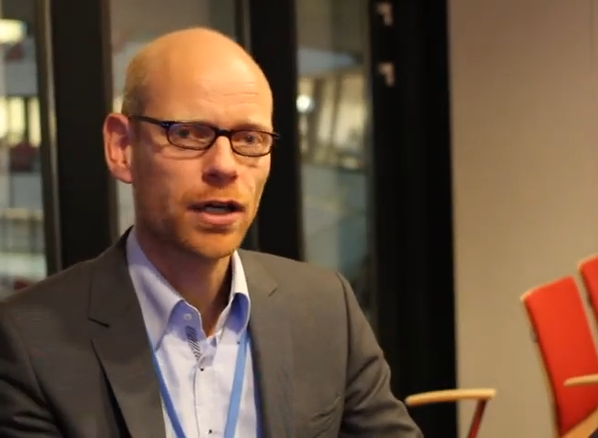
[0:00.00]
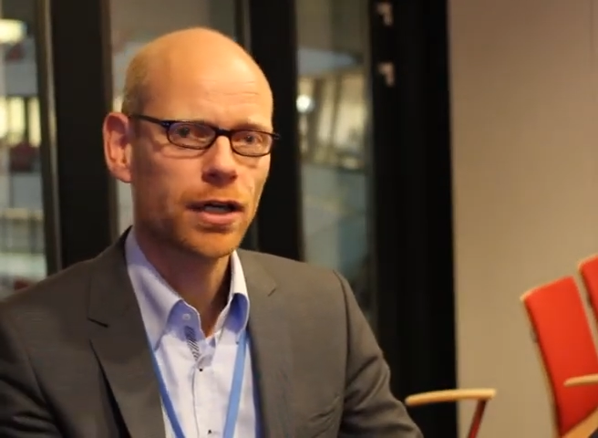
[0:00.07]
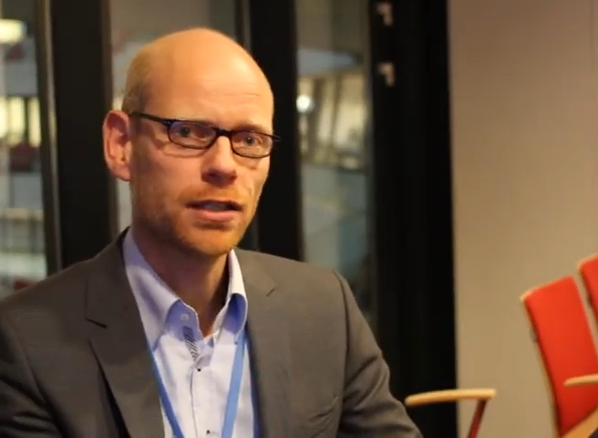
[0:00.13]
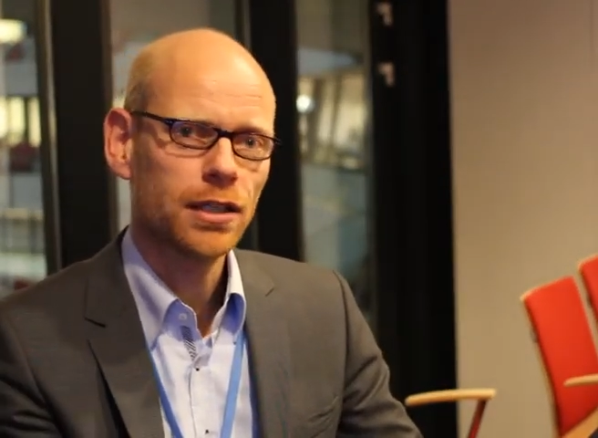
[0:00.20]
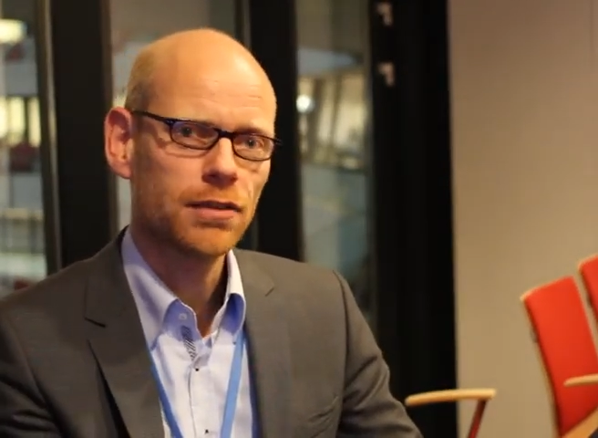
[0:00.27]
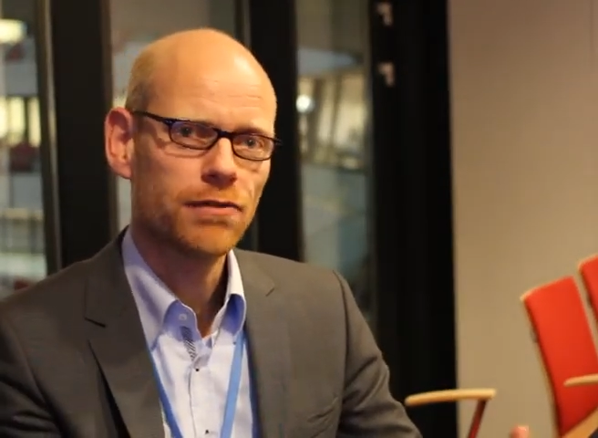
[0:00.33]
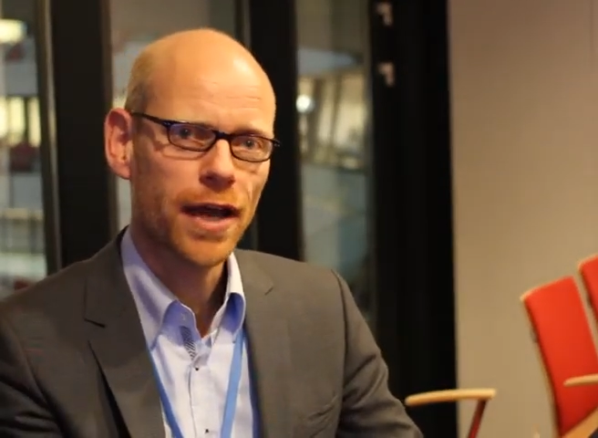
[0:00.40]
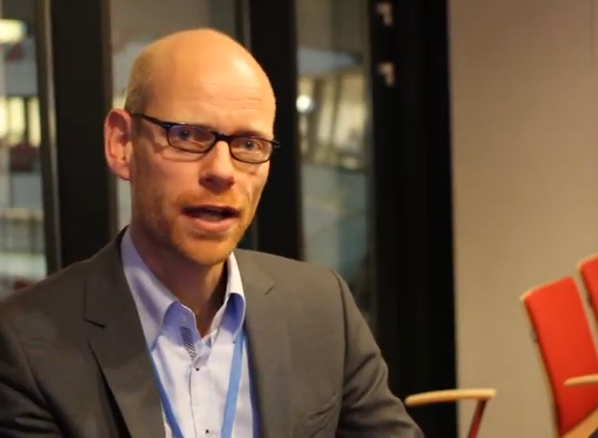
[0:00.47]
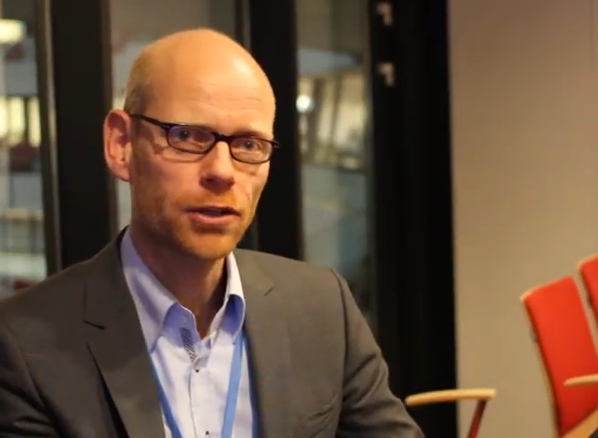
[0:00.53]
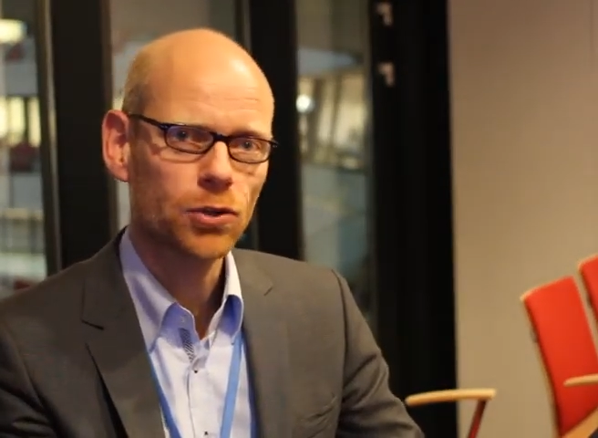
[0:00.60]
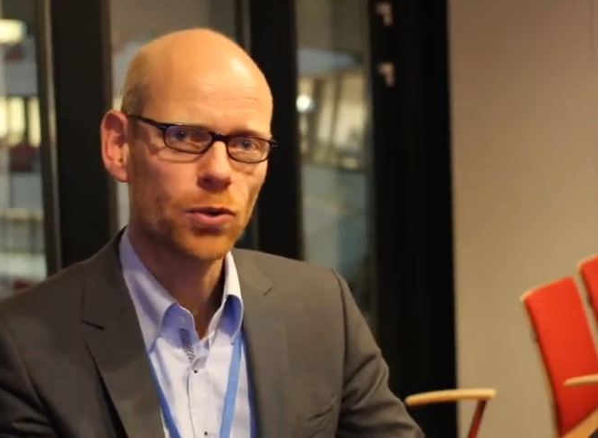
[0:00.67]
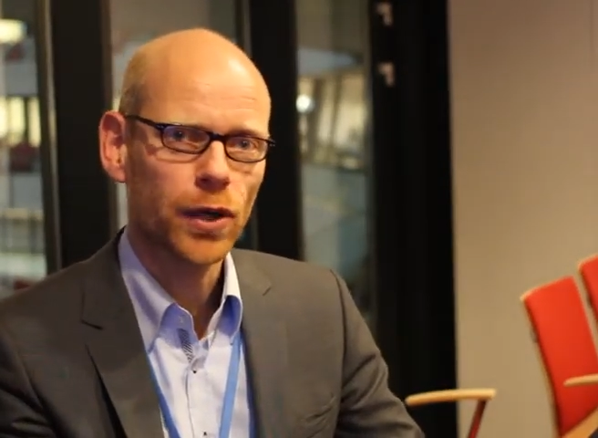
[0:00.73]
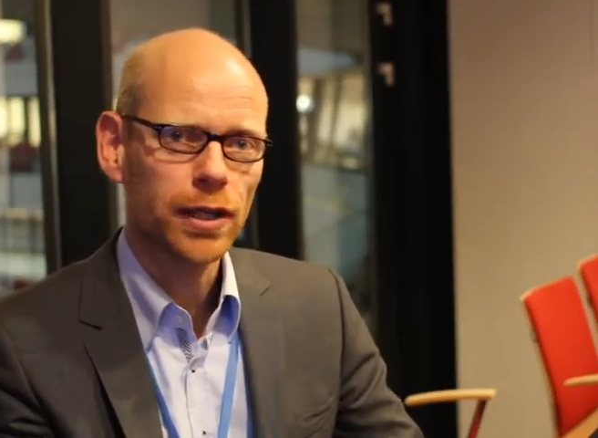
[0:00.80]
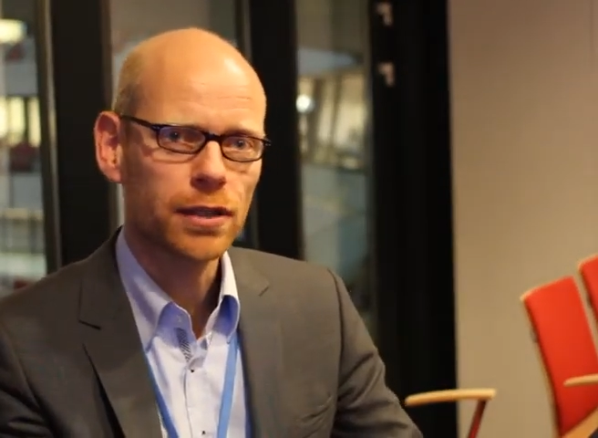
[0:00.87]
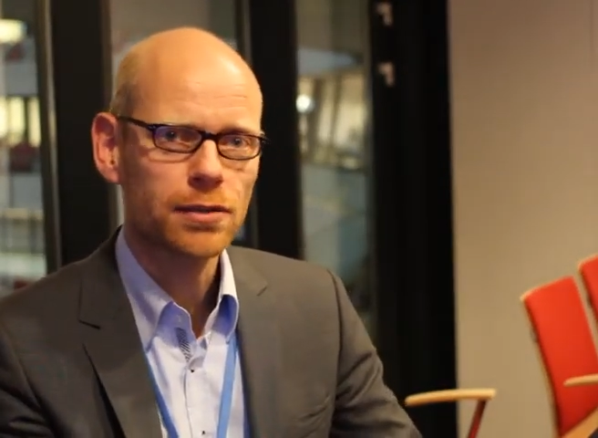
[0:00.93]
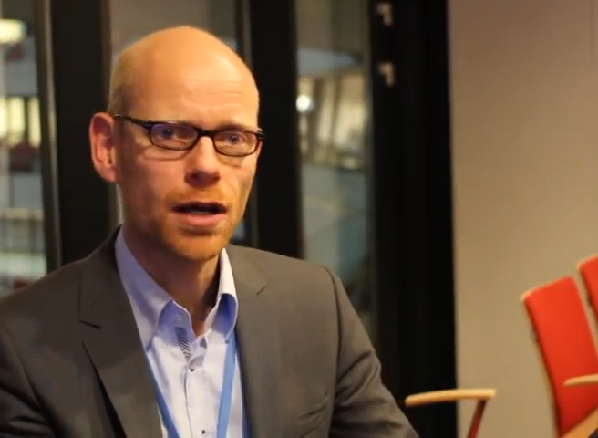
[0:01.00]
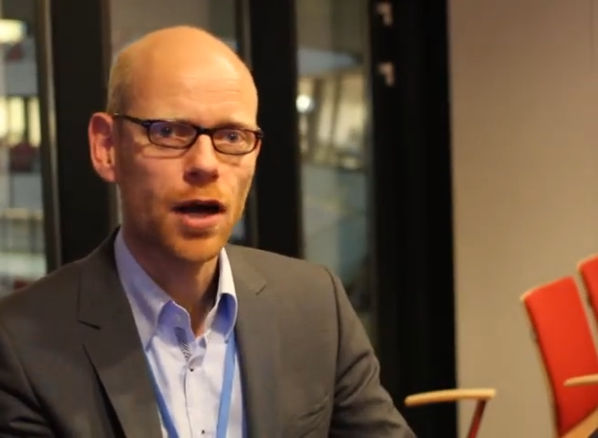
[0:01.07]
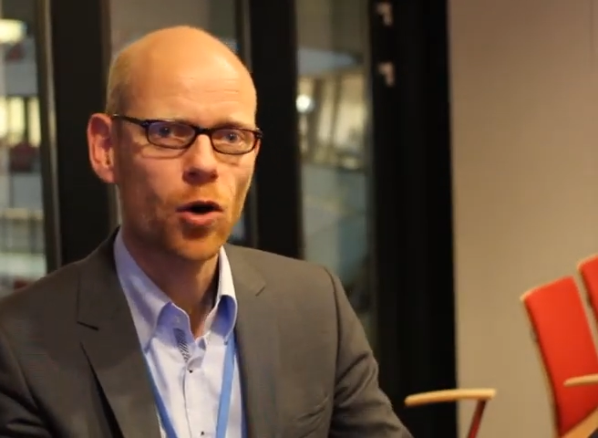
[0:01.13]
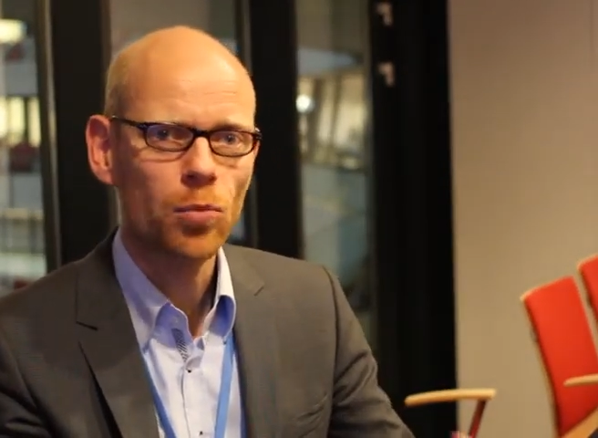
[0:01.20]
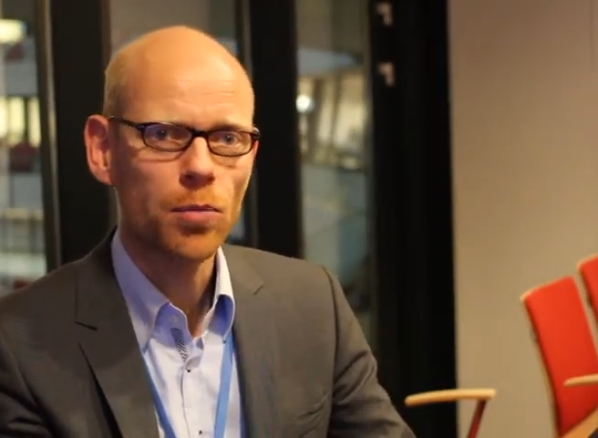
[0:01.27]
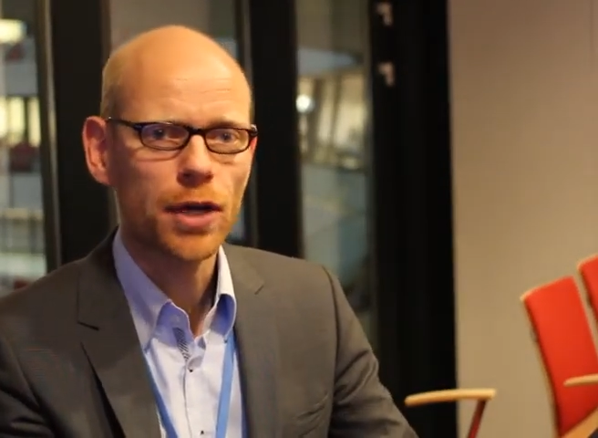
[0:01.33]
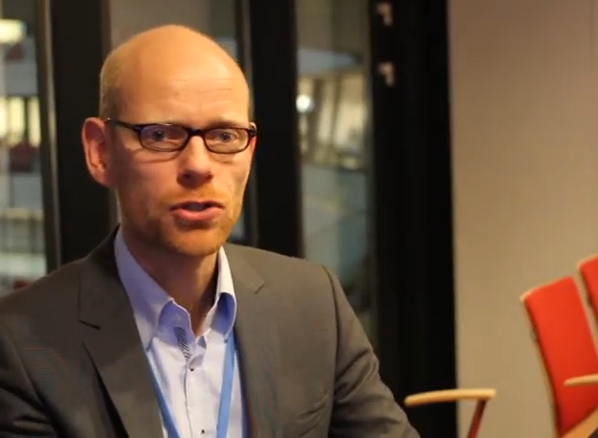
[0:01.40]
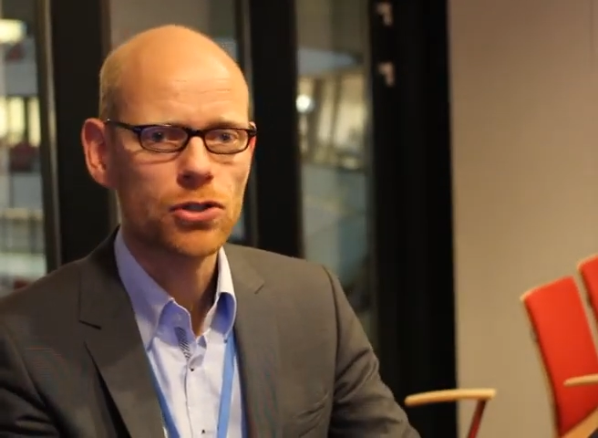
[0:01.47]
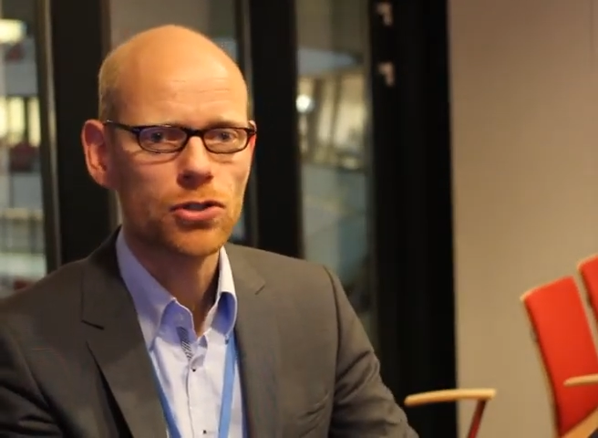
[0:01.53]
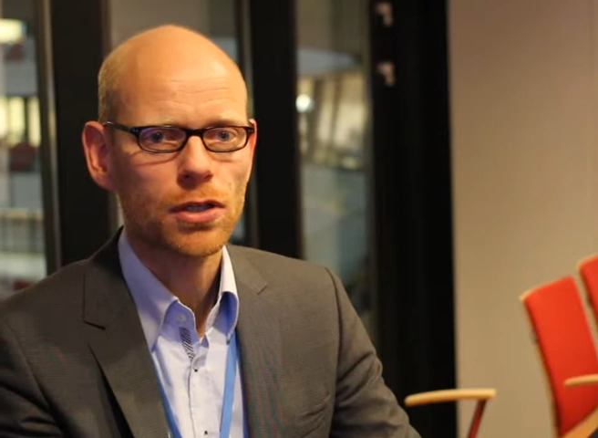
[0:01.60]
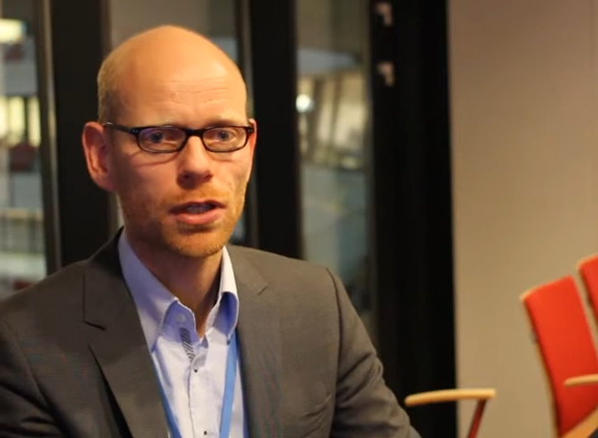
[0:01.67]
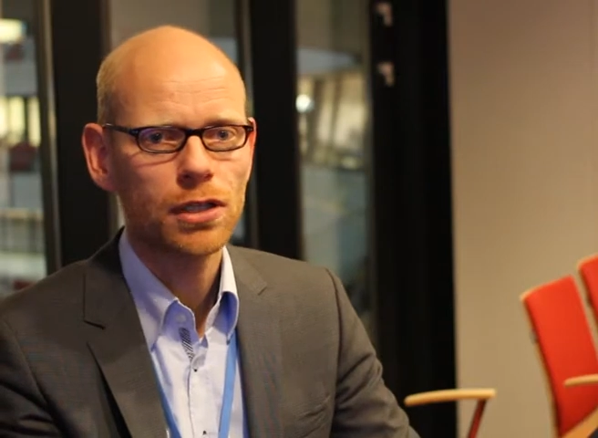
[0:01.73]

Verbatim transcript: can evaluate how much